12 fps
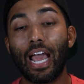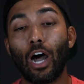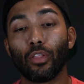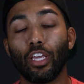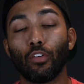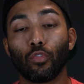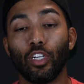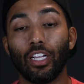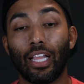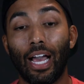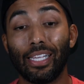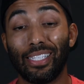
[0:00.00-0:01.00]
And now they
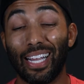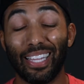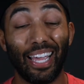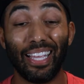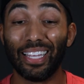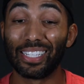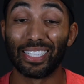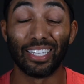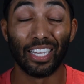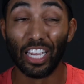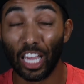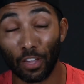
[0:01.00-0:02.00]
realize that, hey,
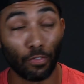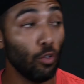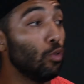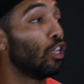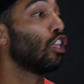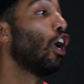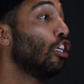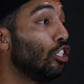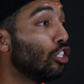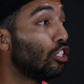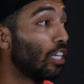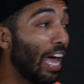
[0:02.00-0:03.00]
listen, if you
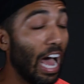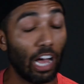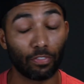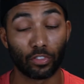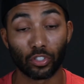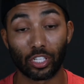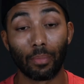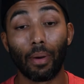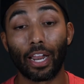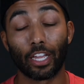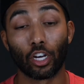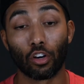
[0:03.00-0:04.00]
lunge after
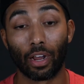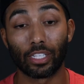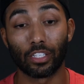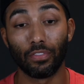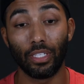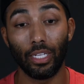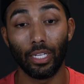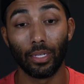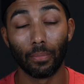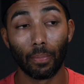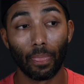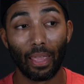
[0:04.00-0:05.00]
somebody
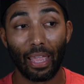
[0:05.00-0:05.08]
aggressively,